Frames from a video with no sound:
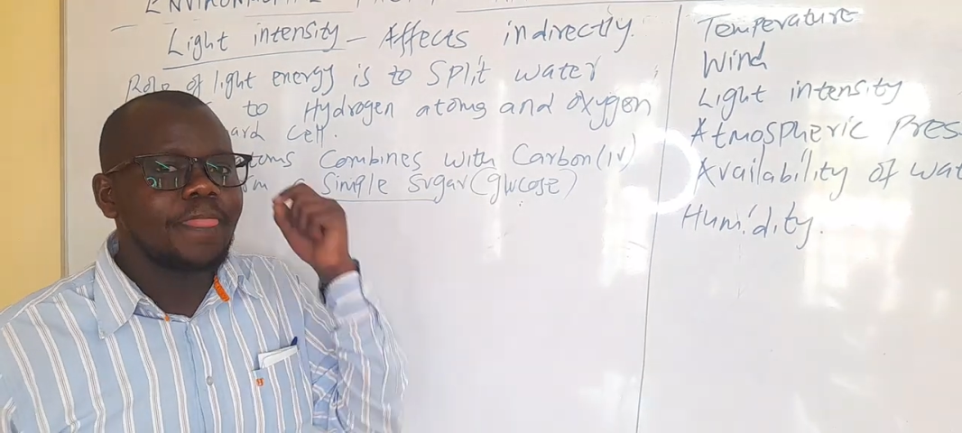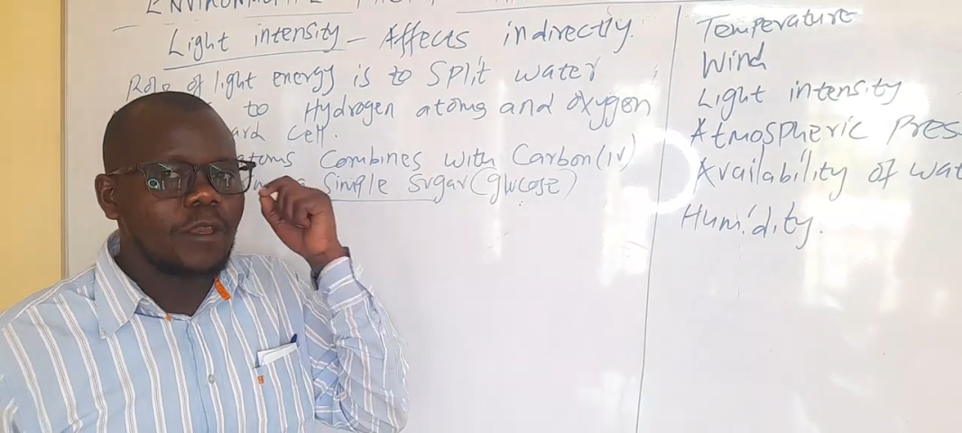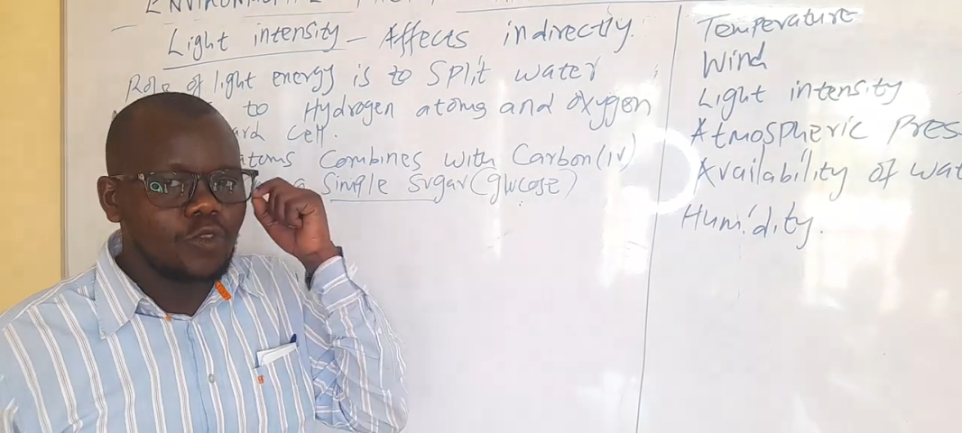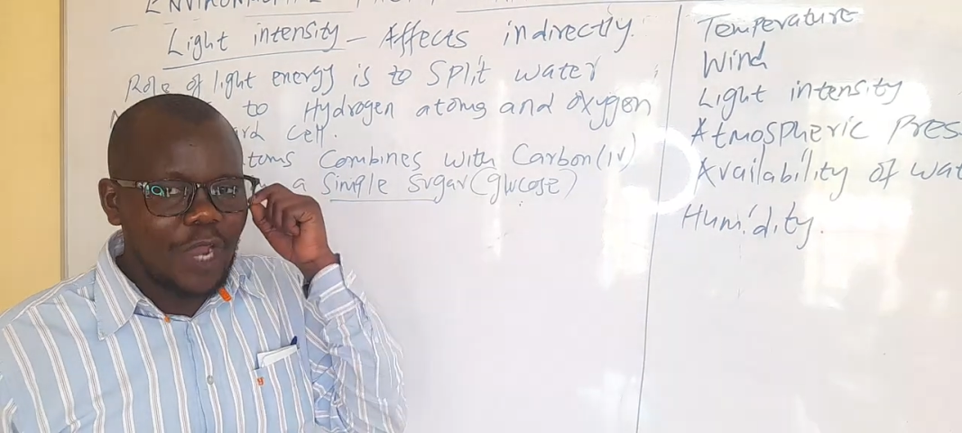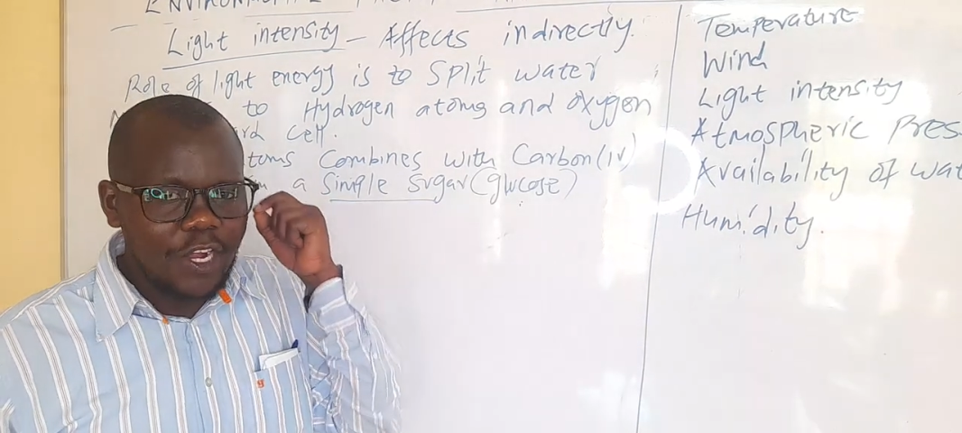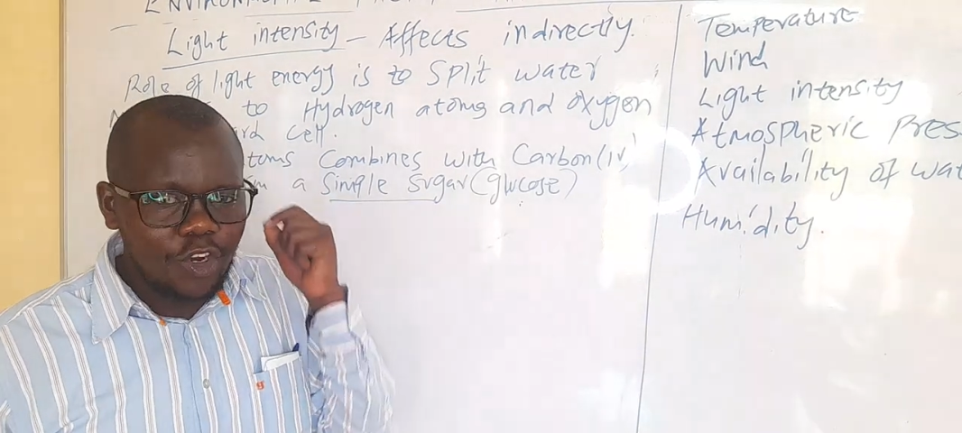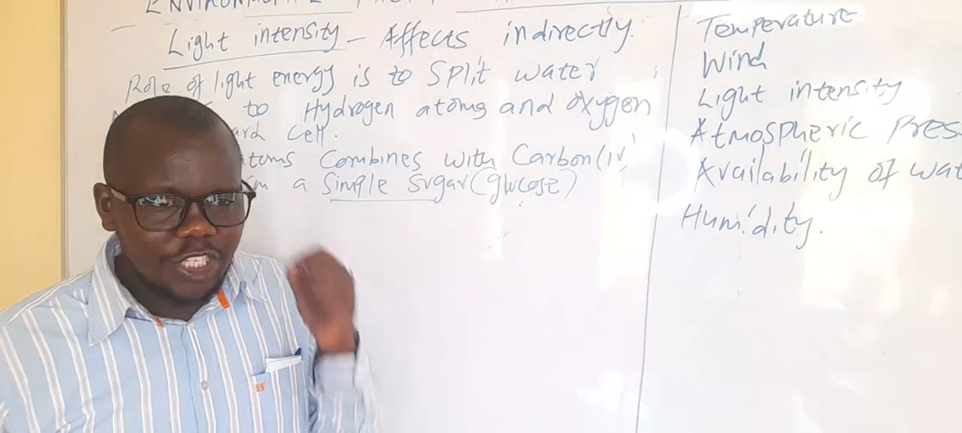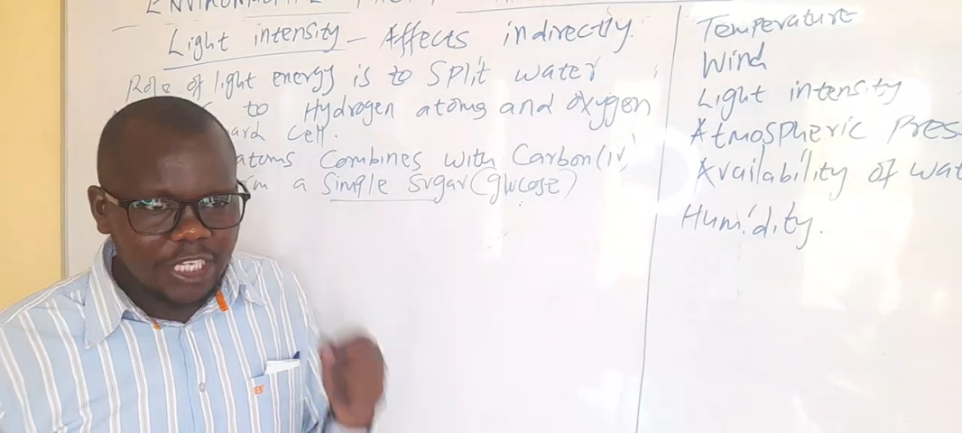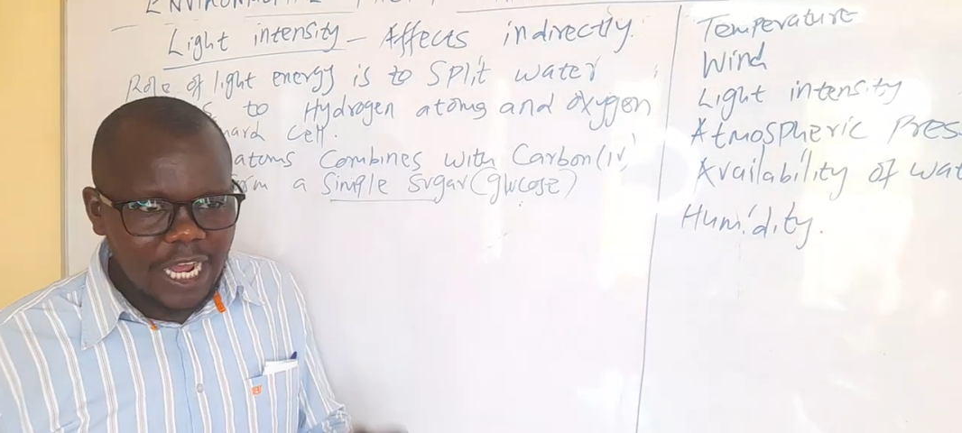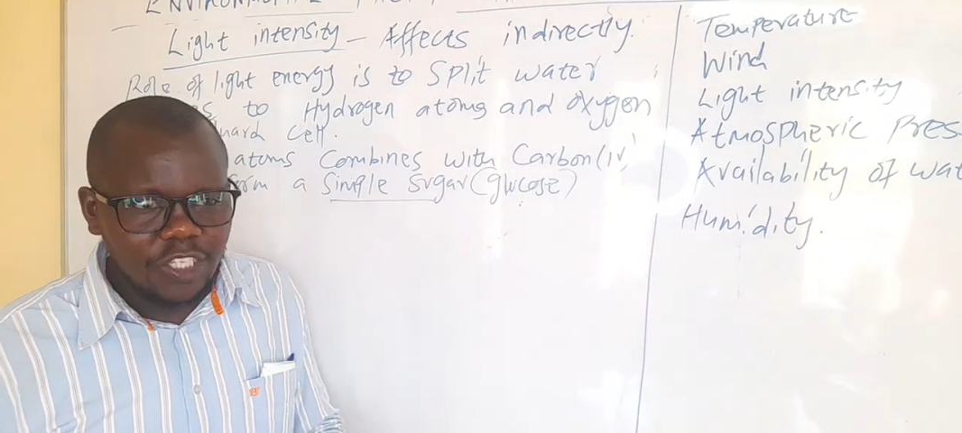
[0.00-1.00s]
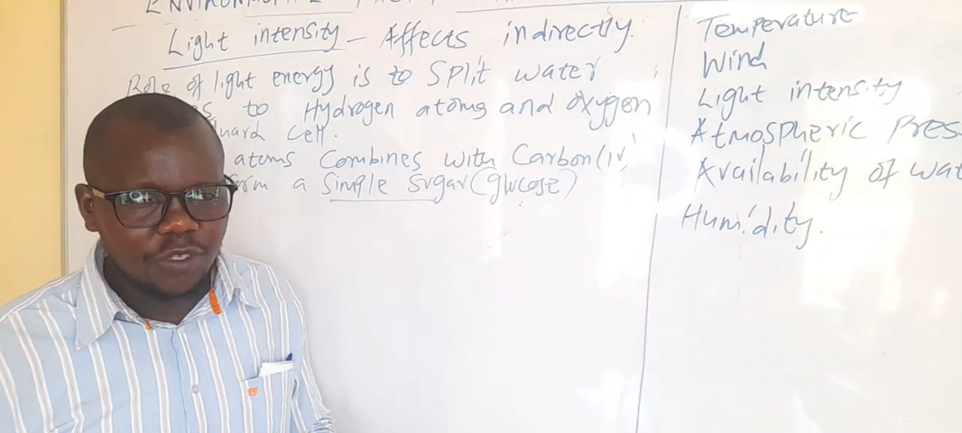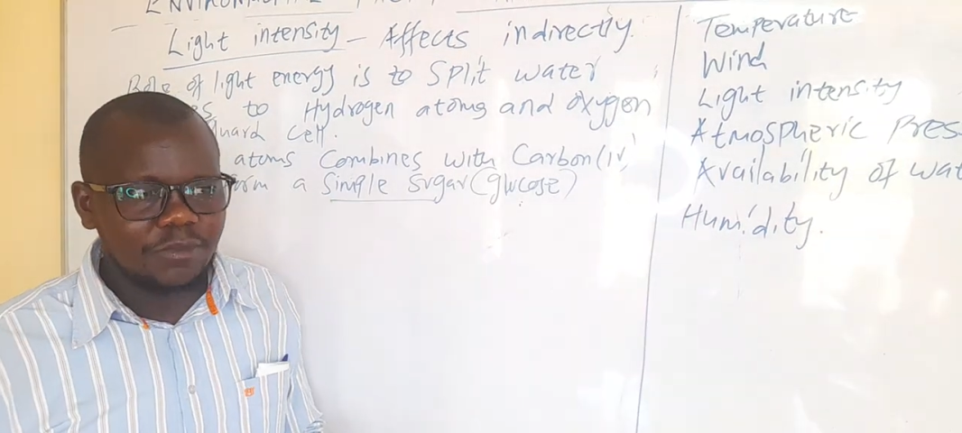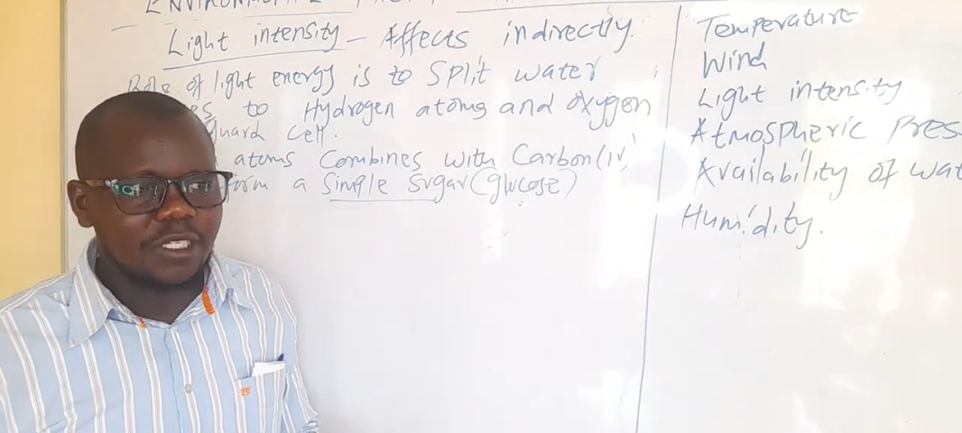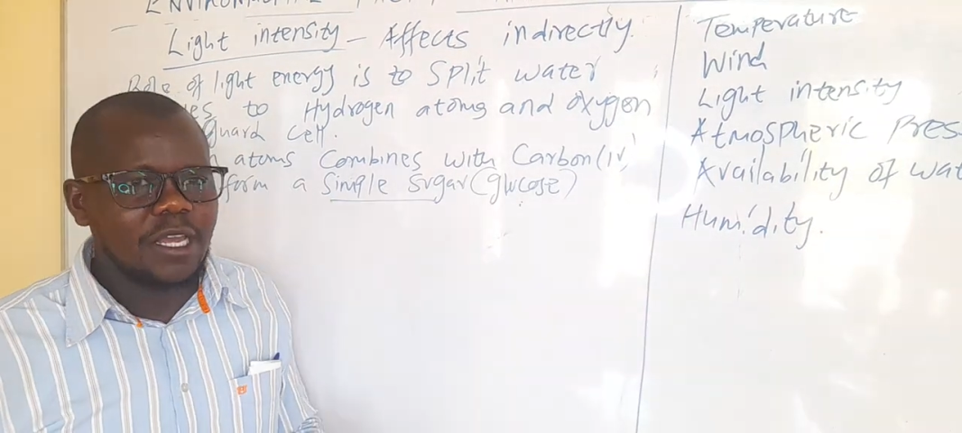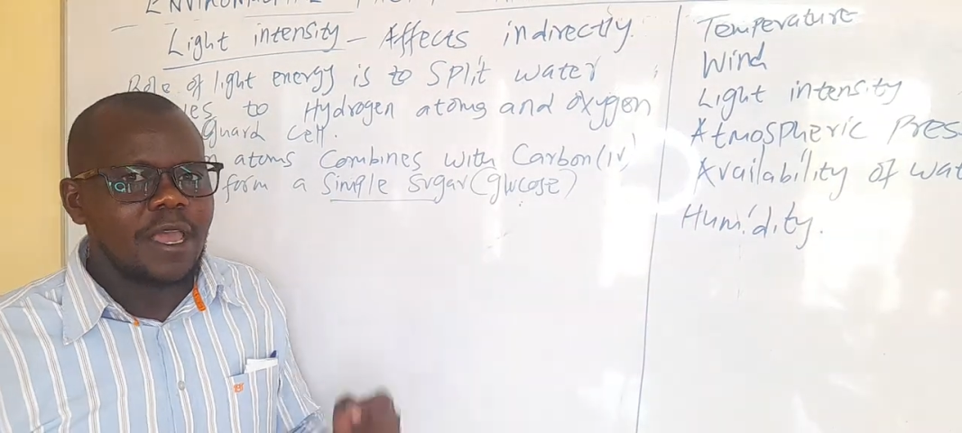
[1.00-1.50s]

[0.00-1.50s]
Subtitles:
to hydrogen atoms